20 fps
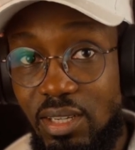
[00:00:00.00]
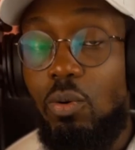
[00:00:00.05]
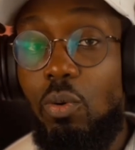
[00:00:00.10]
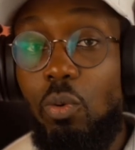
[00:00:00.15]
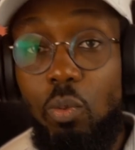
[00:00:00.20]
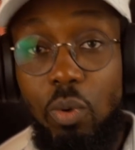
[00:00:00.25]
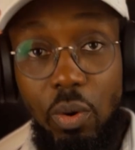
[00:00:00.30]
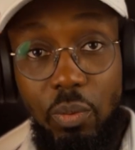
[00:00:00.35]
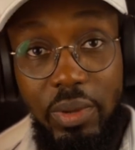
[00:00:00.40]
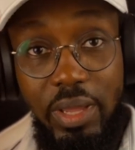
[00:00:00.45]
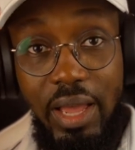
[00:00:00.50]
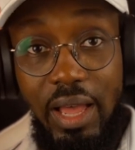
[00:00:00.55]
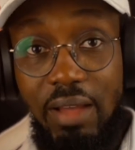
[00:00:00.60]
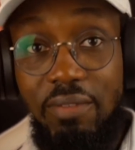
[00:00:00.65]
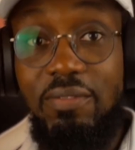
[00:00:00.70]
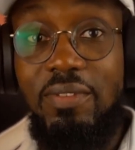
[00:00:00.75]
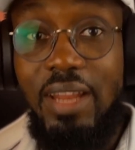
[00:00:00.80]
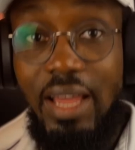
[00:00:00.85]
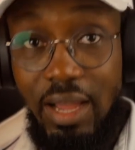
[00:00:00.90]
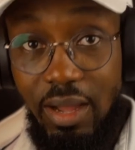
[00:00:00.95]
What we
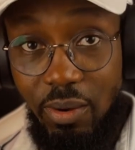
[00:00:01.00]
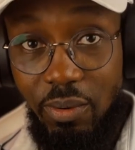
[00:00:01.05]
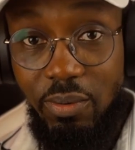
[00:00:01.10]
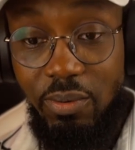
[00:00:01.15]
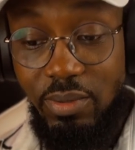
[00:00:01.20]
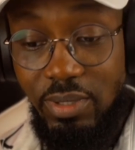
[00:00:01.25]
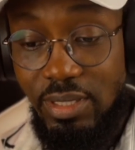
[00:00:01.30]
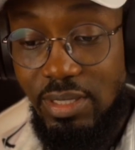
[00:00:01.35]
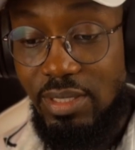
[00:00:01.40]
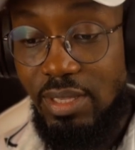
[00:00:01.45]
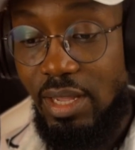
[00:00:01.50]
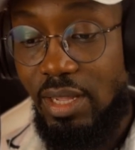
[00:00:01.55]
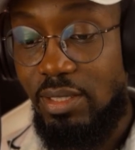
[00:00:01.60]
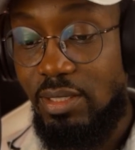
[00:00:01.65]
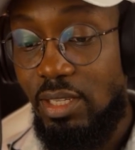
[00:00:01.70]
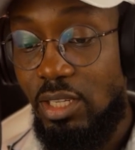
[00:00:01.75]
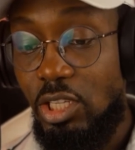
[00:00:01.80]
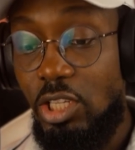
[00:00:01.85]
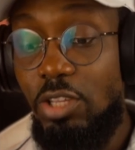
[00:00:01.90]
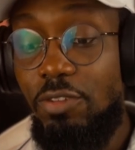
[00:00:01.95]
have now is
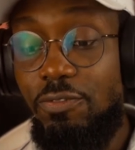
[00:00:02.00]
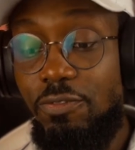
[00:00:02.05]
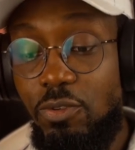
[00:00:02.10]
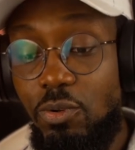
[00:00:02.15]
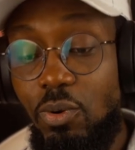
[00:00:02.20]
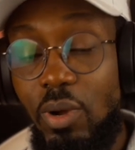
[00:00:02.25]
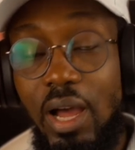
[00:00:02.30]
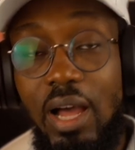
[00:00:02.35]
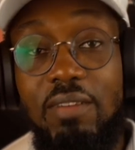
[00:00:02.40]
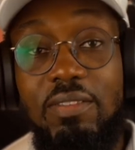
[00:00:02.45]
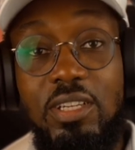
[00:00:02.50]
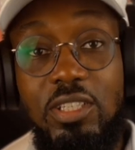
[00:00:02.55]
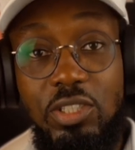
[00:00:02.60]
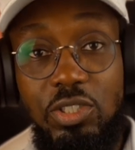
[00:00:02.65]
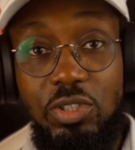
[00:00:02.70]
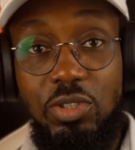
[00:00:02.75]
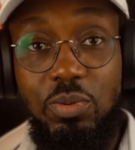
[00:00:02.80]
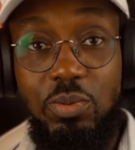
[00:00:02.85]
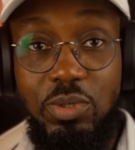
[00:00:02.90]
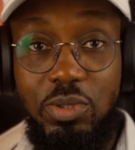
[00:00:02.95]
that if you have an
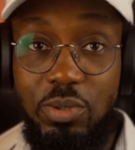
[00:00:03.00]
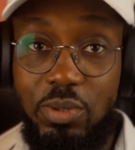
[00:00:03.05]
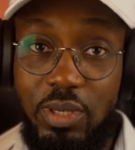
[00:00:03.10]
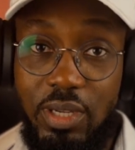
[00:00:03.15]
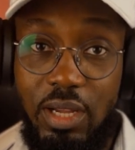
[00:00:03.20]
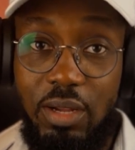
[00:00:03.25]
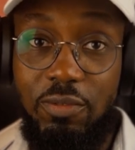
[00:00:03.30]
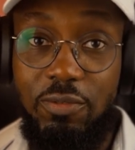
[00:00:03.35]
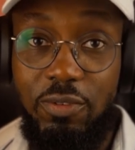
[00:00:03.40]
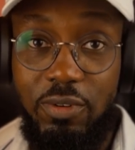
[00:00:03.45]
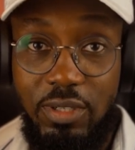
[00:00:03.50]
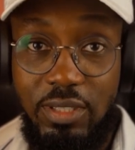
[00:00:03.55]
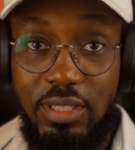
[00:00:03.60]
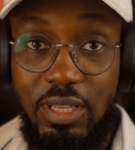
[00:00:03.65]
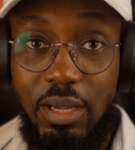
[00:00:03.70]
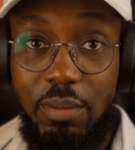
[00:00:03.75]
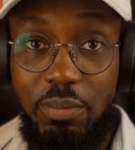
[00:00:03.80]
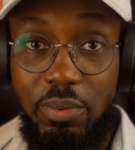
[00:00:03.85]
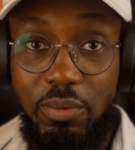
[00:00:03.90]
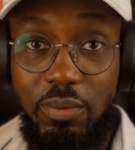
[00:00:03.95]
issue with your account, for
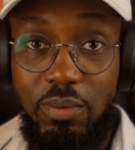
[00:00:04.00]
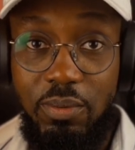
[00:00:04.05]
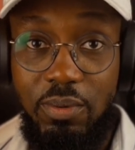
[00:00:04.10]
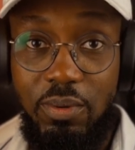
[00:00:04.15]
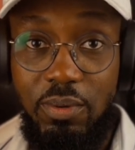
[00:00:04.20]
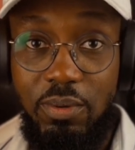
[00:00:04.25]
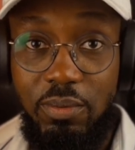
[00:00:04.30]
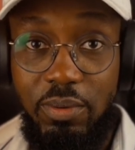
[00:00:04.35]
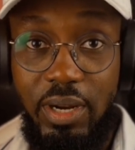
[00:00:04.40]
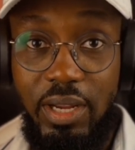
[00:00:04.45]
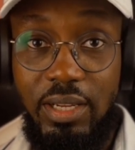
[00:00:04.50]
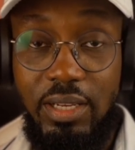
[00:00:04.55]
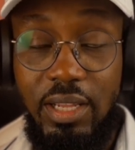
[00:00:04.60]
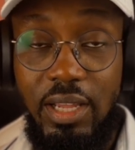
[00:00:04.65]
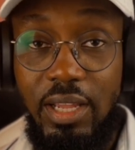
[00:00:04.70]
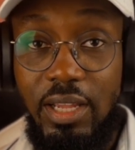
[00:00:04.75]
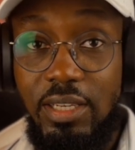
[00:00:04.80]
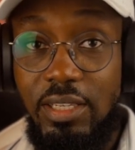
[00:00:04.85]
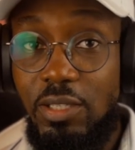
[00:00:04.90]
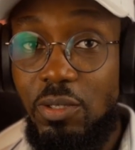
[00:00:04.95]
example, right,
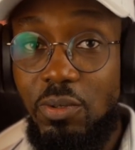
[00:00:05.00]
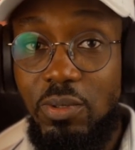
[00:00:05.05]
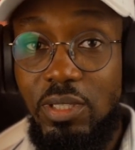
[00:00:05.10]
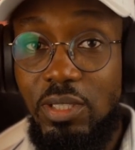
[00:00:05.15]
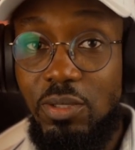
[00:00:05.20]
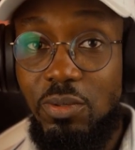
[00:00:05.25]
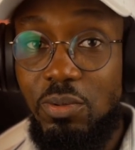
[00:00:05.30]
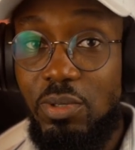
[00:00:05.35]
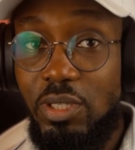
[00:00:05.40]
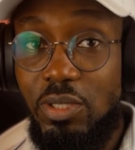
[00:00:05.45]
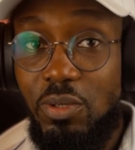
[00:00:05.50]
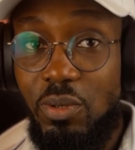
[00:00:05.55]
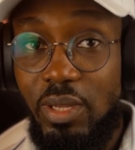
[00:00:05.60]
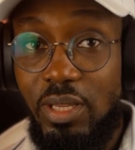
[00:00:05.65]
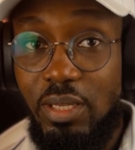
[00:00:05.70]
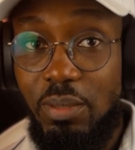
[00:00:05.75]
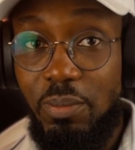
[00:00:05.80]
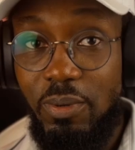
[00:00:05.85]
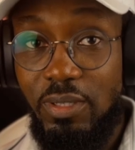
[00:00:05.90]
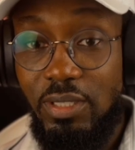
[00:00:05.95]
they don't need to radio
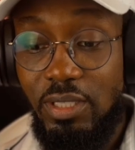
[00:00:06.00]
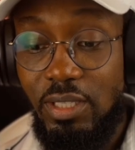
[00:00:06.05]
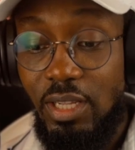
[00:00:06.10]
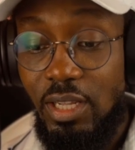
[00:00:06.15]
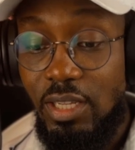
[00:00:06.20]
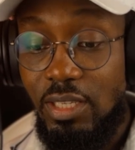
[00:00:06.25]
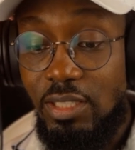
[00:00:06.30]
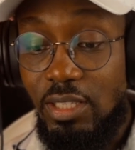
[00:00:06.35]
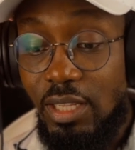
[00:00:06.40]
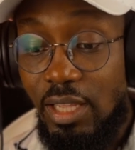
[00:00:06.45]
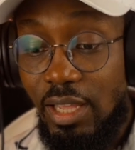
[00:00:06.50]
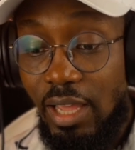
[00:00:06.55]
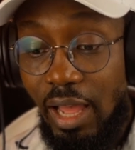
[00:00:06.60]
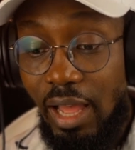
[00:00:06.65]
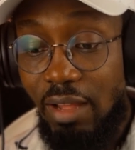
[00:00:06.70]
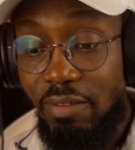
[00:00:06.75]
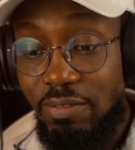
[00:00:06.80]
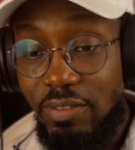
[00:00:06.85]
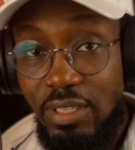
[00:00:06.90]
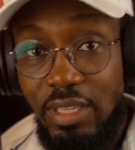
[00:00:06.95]
anybody. They
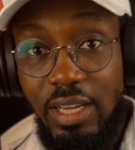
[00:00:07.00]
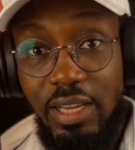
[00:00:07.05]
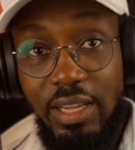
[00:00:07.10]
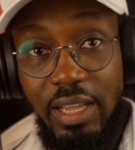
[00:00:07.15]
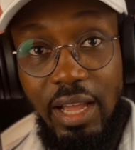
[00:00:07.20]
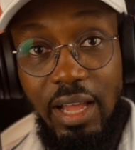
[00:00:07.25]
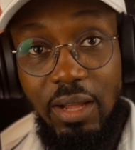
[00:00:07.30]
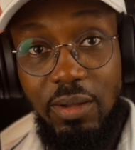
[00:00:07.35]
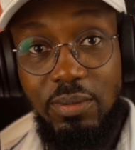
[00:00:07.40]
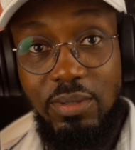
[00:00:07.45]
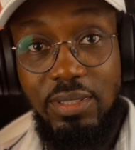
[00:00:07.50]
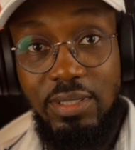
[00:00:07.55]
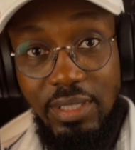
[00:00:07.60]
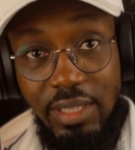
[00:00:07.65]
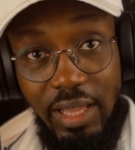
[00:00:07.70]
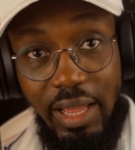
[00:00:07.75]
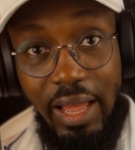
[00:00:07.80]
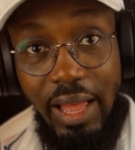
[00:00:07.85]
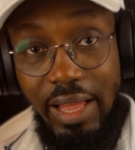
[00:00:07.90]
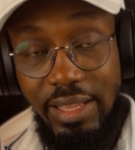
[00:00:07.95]
have the account, the
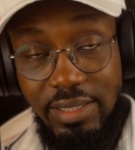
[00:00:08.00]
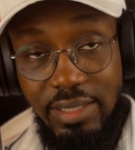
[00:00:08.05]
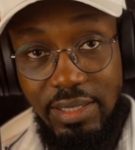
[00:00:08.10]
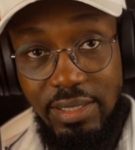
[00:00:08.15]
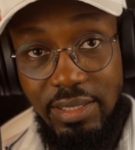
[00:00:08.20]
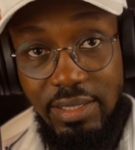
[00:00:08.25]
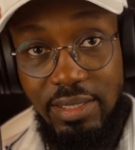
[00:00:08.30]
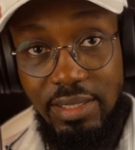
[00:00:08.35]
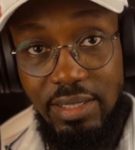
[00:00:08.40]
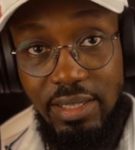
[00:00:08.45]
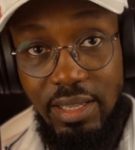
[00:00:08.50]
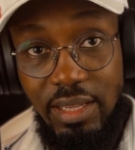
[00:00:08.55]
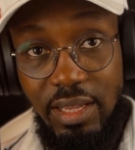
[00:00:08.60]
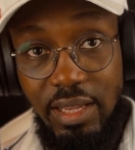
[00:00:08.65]
access.